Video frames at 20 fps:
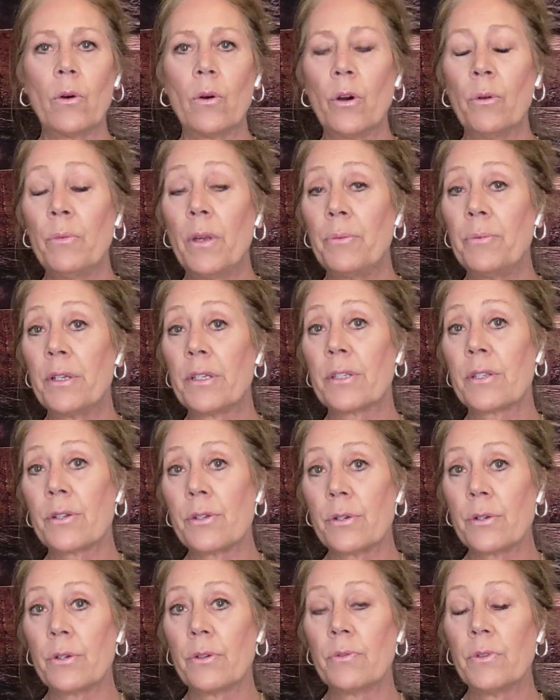or maybe it's the
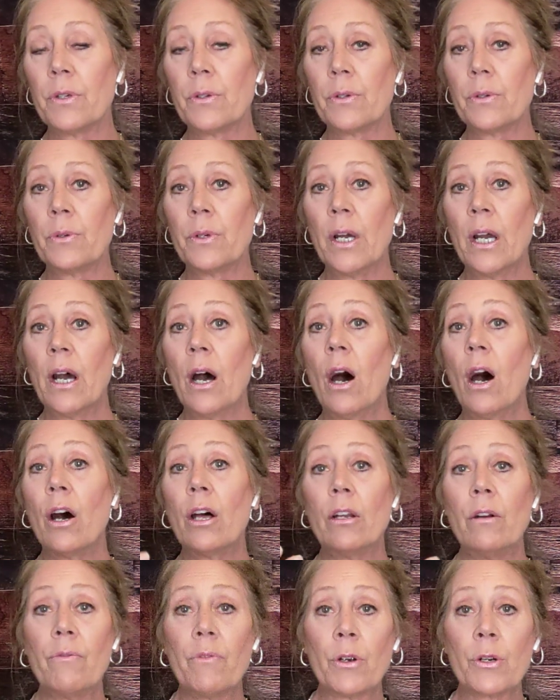two of you
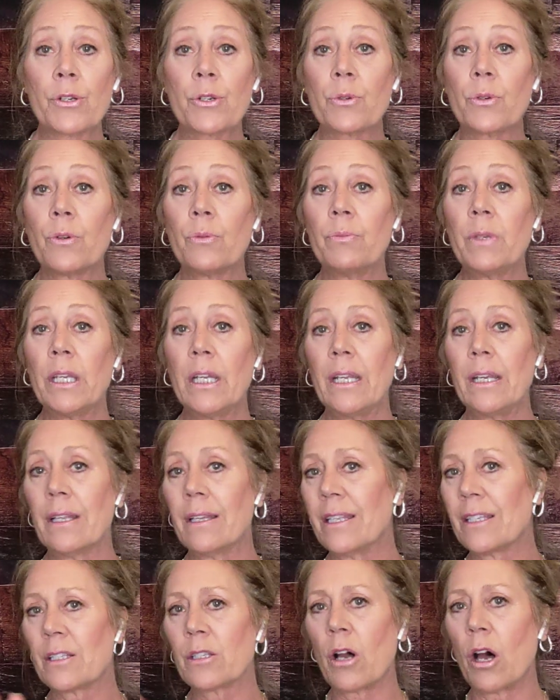on a virtual meeting.
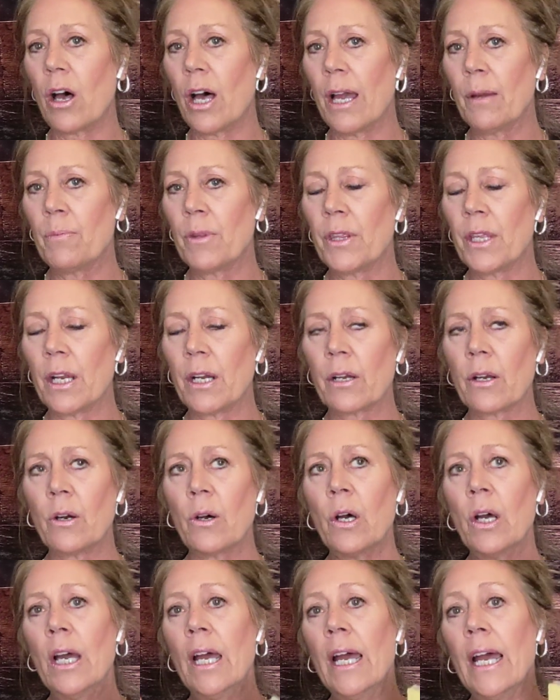This is all hypothetical.